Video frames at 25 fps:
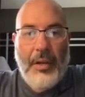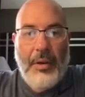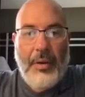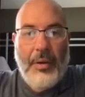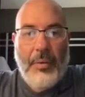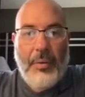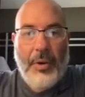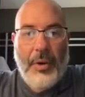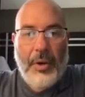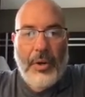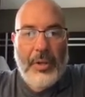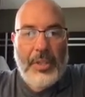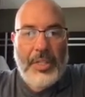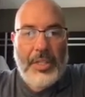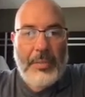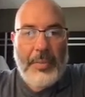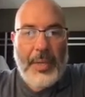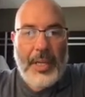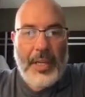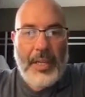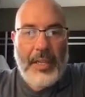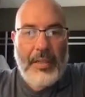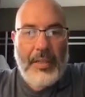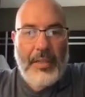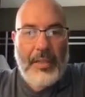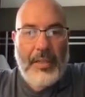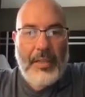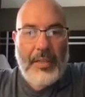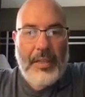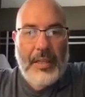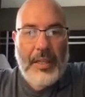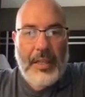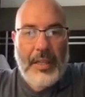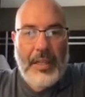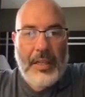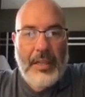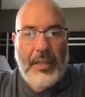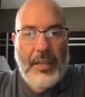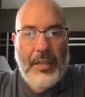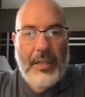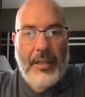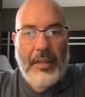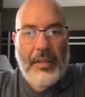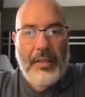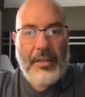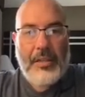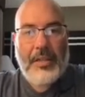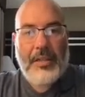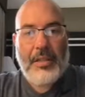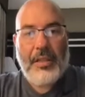workspace and
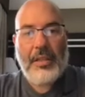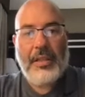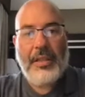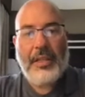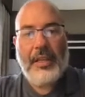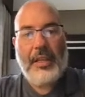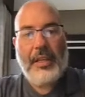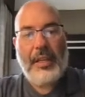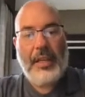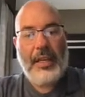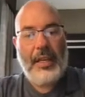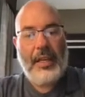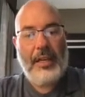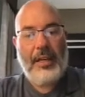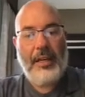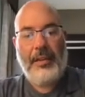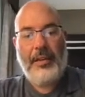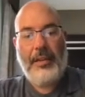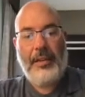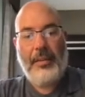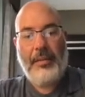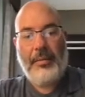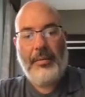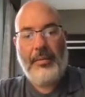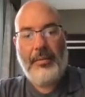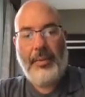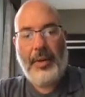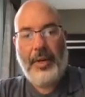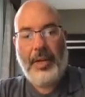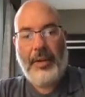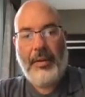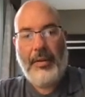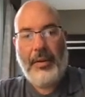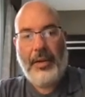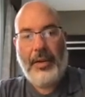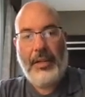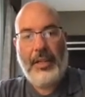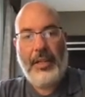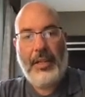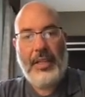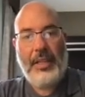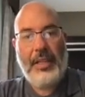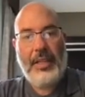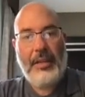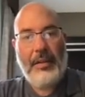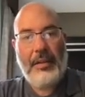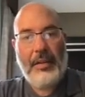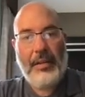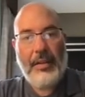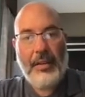just click again on the background and
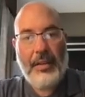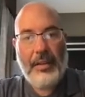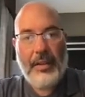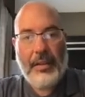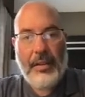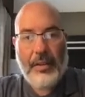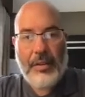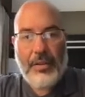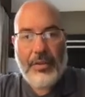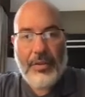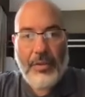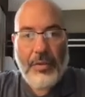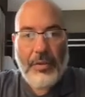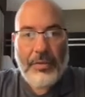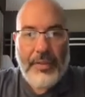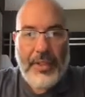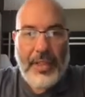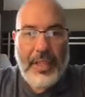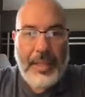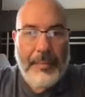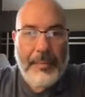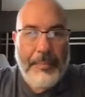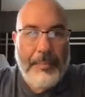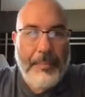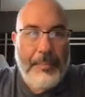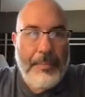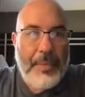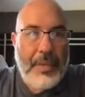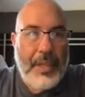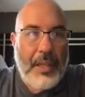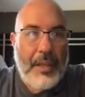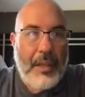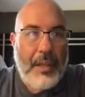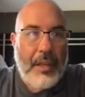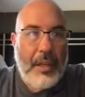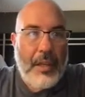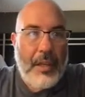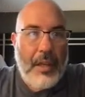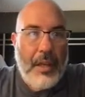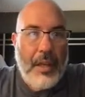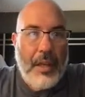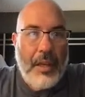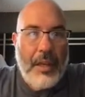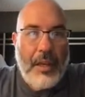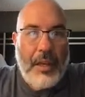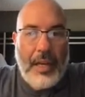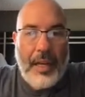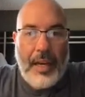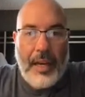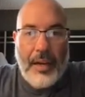then Control V.
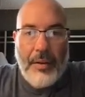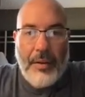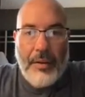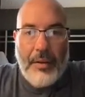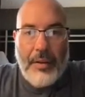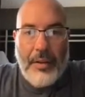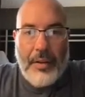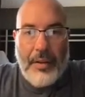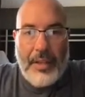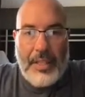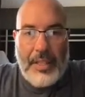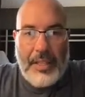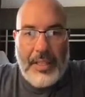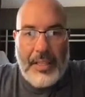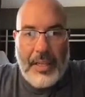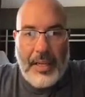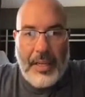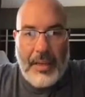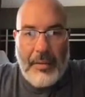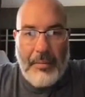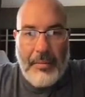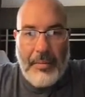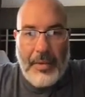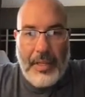Now, this time